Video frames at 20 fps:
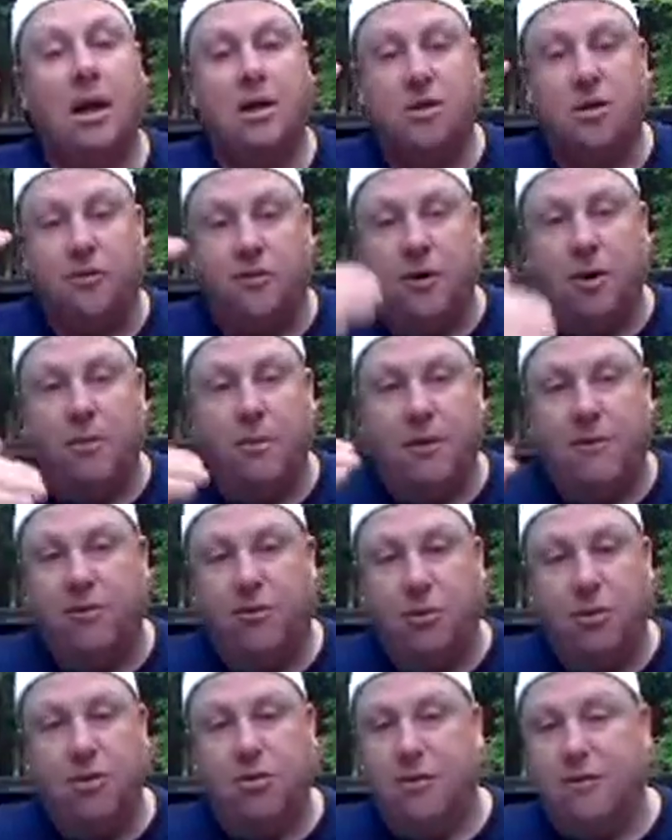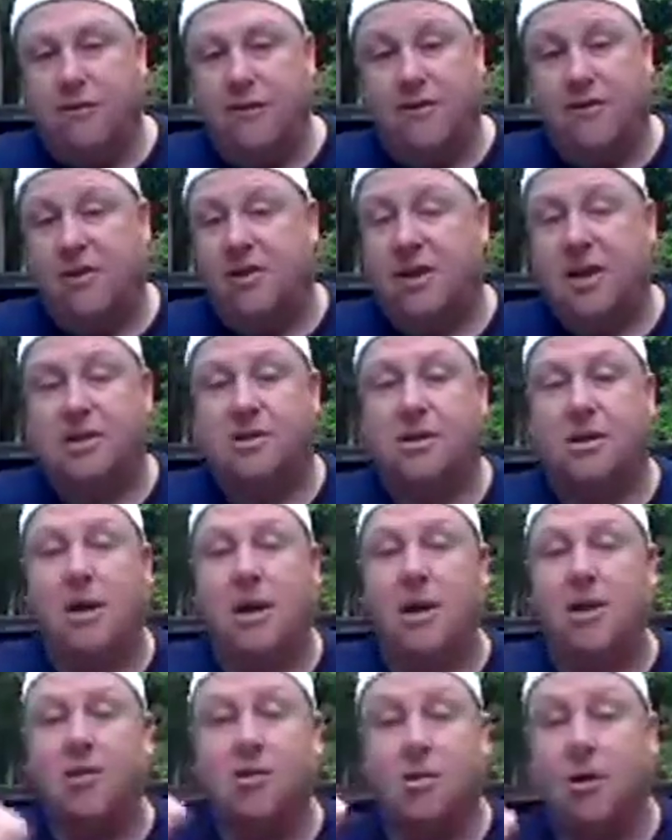So if you're above
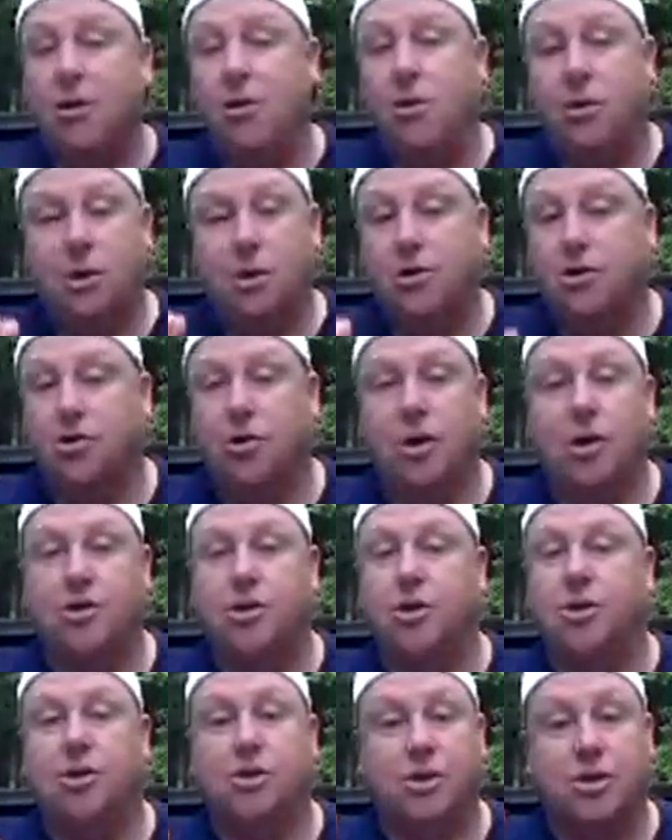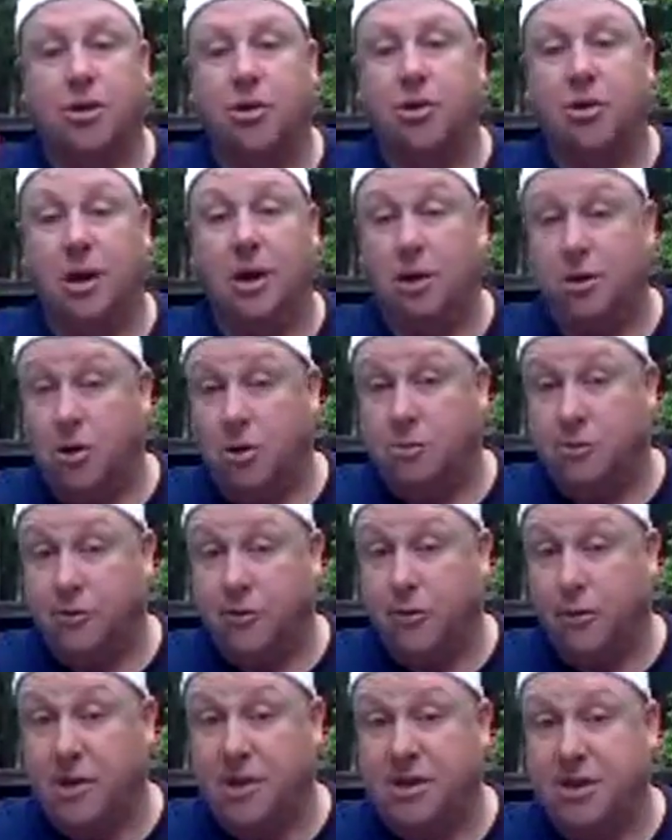$350,000, the new construction is certainly, in terms
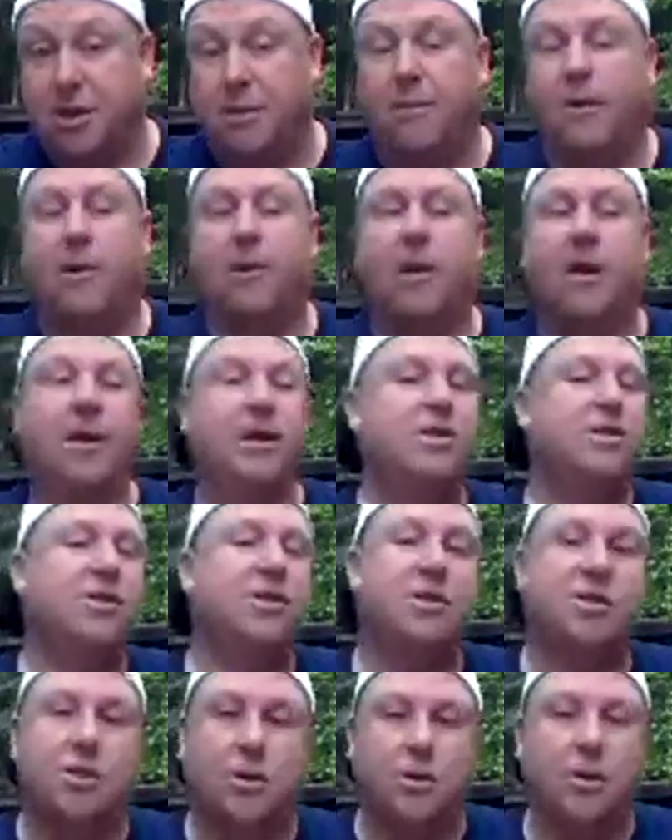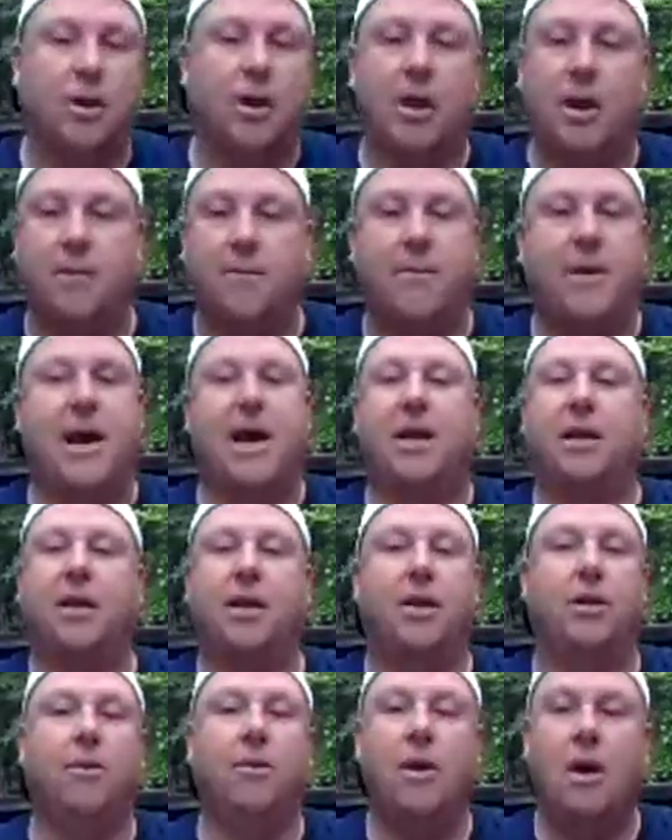of a resale market, is certainly
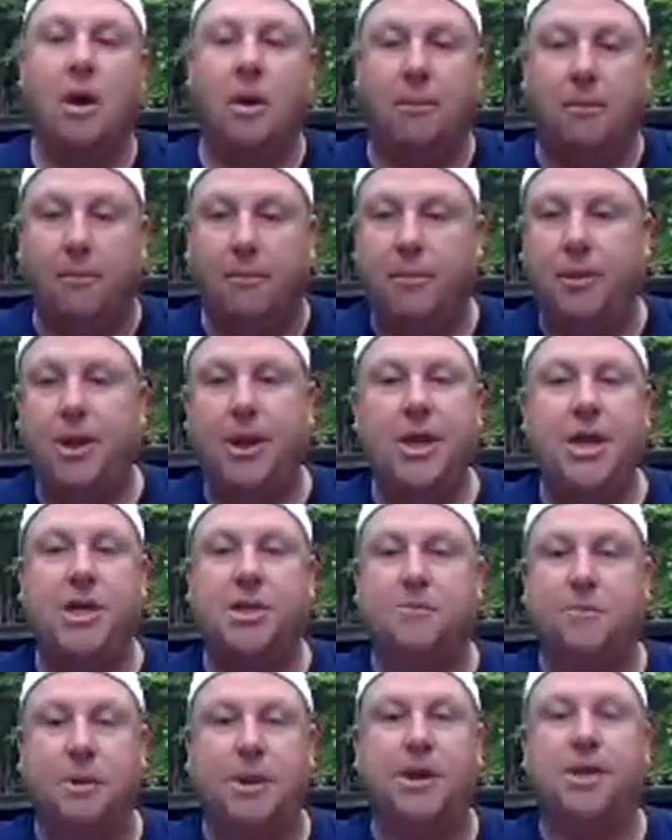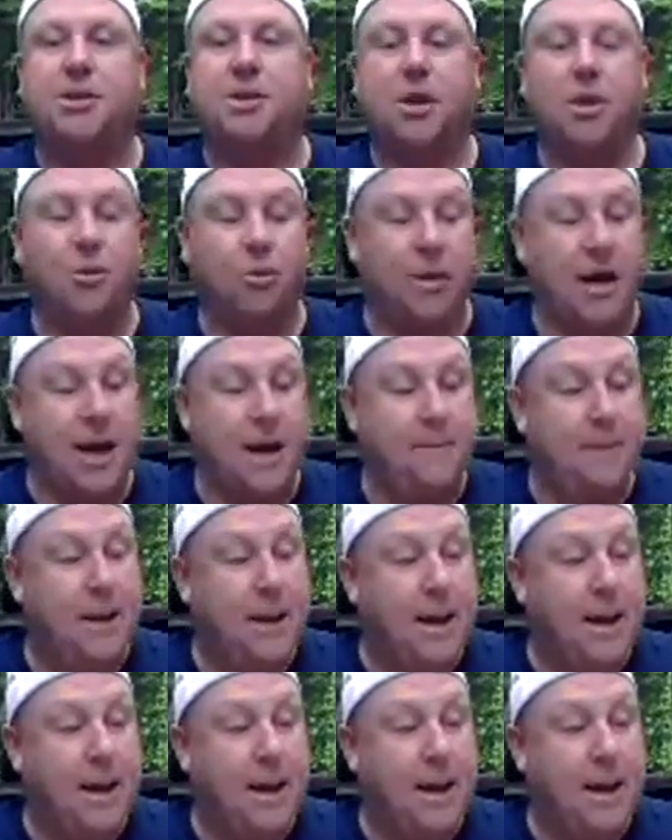impacting you. Please, please know that.